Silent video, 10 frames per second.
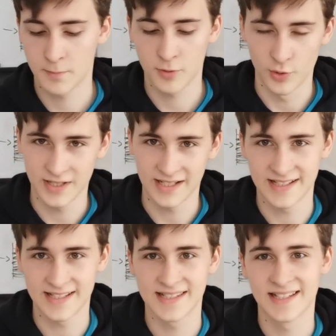
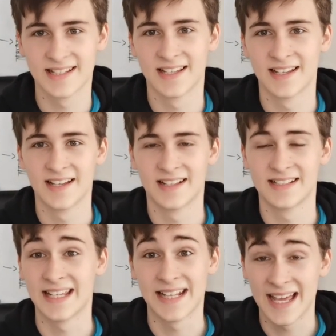proteins,
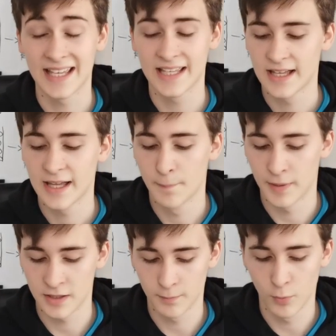DNA,
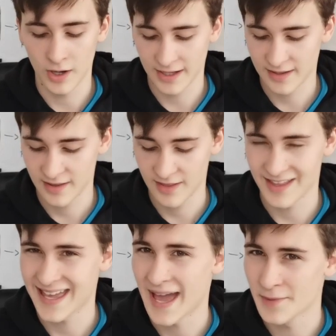but more like
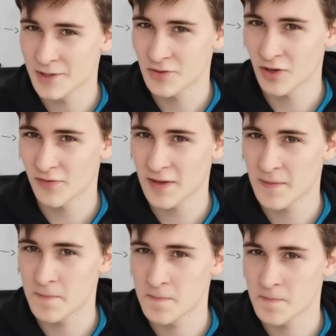the chemistry of
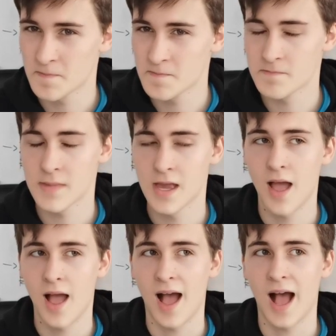it,
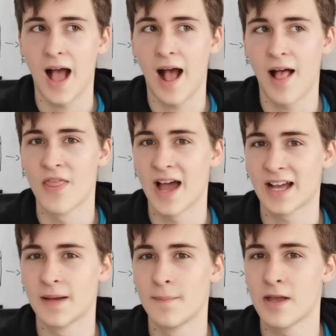and
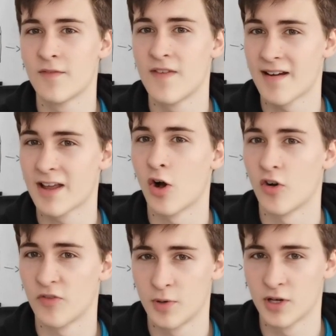that can be very
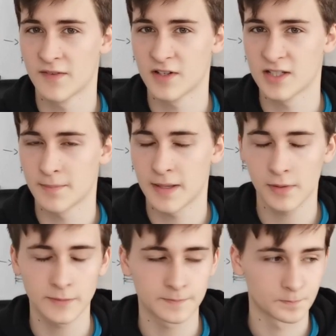off-putting for some
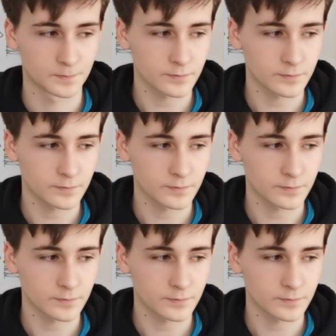people.